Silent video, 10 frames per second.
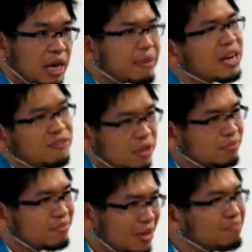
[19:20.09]
and many of
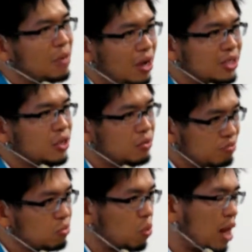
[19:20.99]
them also
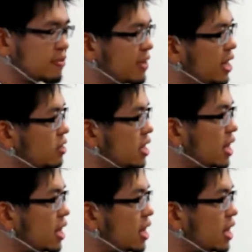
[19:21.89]
watch videos.